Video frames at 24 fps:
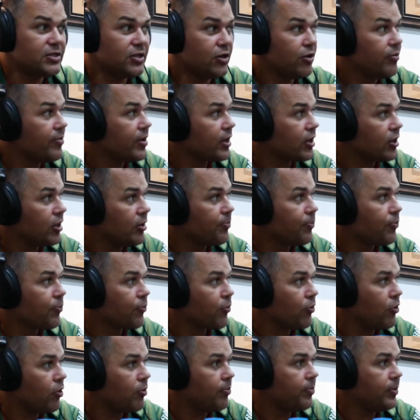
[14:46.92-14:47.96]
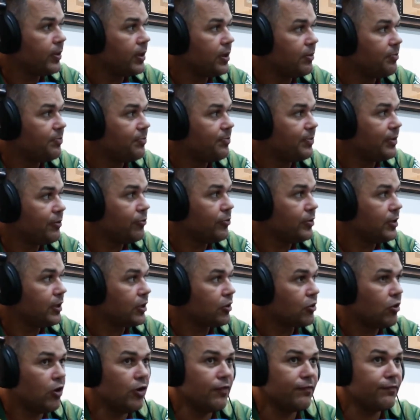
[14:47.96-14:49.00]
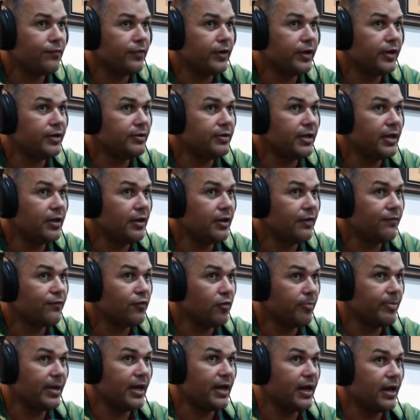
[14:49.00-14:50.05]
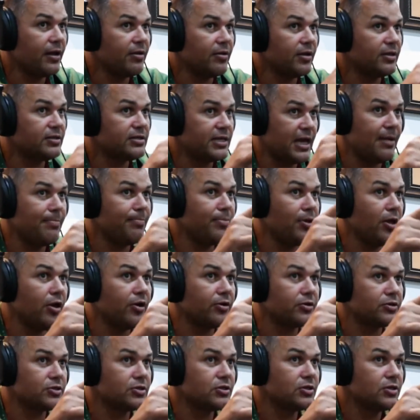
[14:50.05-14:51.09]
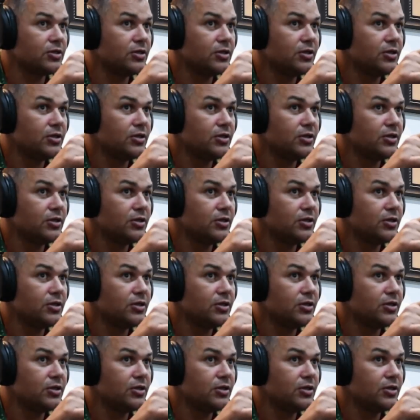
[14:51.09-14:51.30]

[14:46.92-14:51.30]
reckon I'd probably be really confident for about 10 blokes